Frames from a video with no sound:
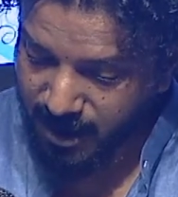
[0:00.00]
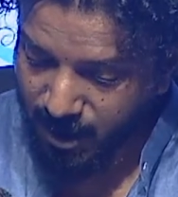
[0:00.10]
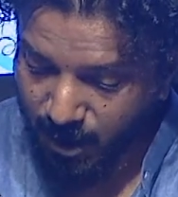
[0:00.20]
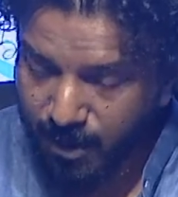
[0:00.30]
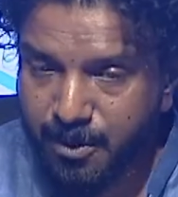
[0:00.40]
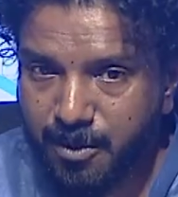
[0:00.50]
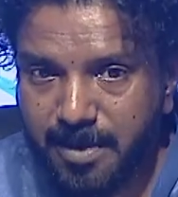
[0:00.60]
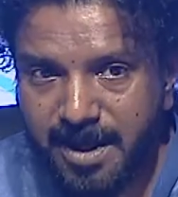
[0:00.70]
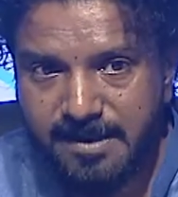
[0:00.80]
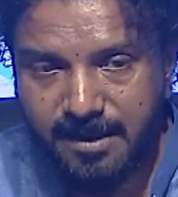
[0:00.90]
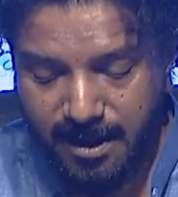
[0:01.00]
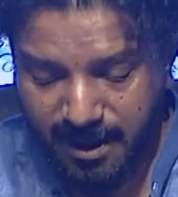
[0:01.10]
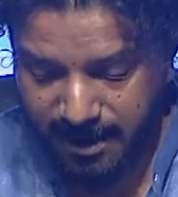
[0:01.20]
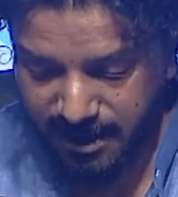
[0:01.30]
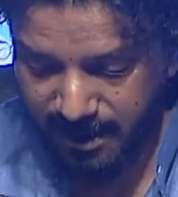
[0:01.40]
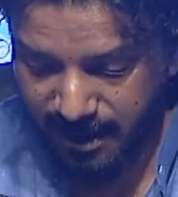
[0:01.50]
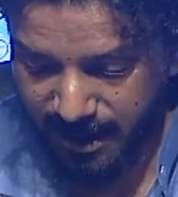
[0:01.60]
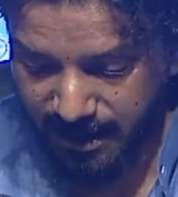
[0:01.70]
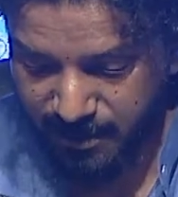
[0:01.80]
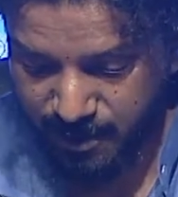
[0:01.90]
or to be a satyagrahi
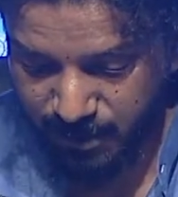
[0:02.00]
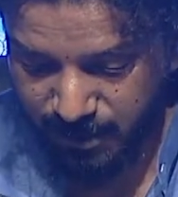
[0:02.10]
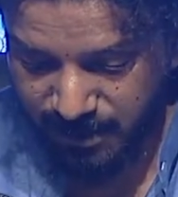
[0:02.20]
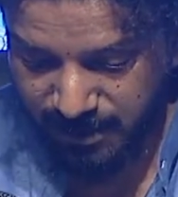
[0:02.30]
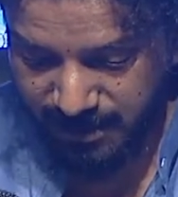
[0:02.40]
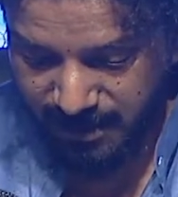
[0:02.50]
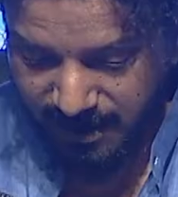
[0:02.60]
like truth.